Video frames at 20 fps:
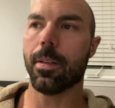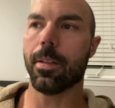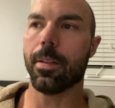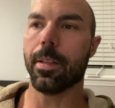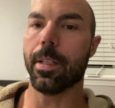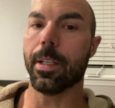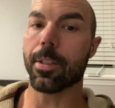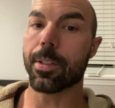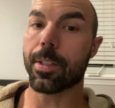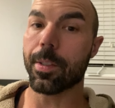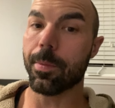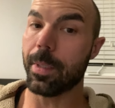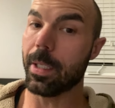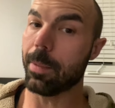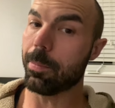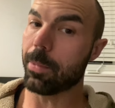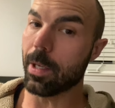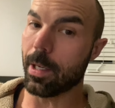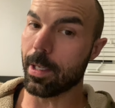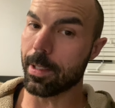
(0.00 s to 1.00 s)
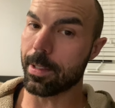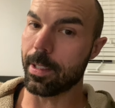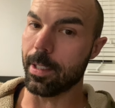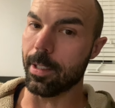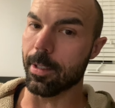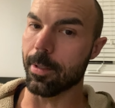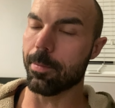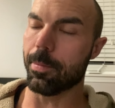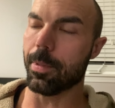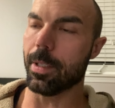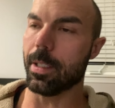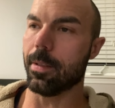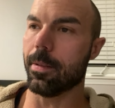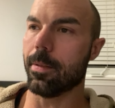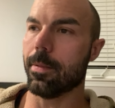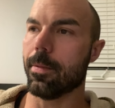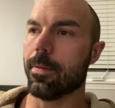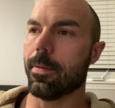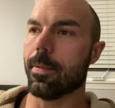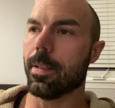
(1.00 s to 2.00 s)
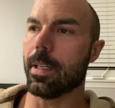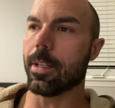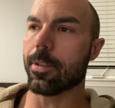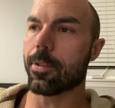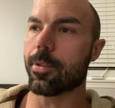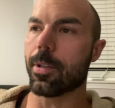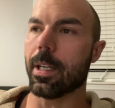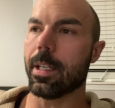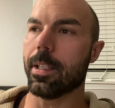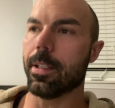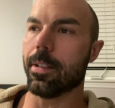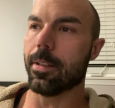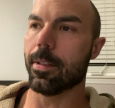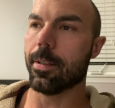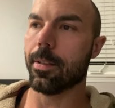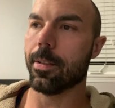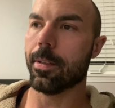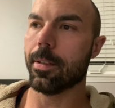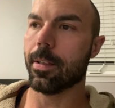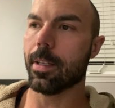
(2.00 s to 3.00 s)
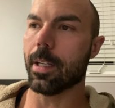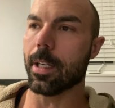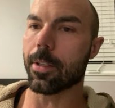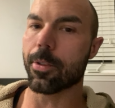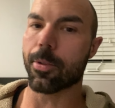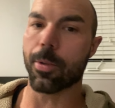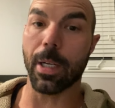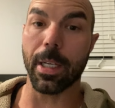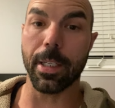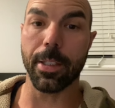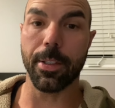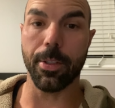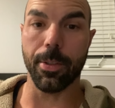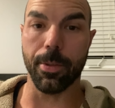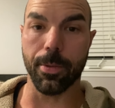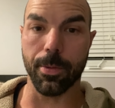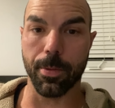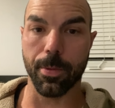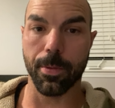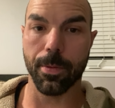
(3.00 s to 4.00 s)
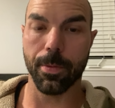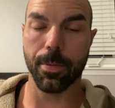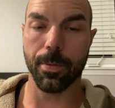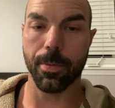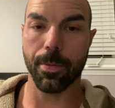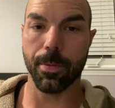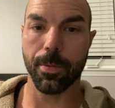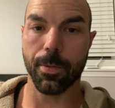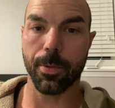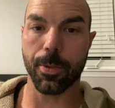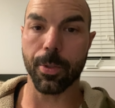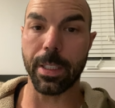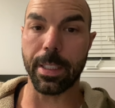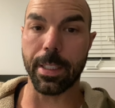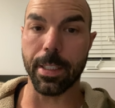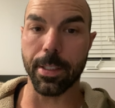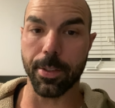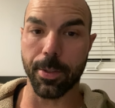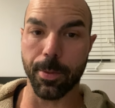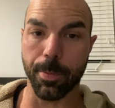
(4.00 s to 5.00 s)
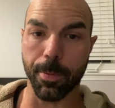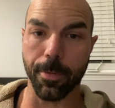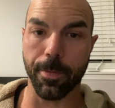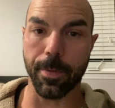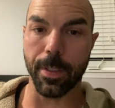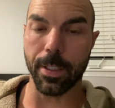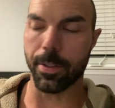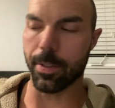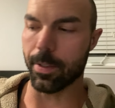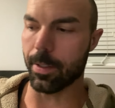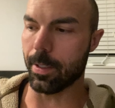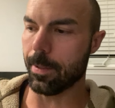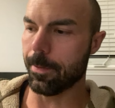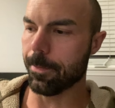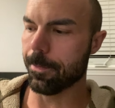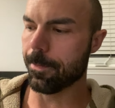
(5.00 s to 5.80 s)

There's some deep thoughts here, but I'll try to I'll try to treat this superficially.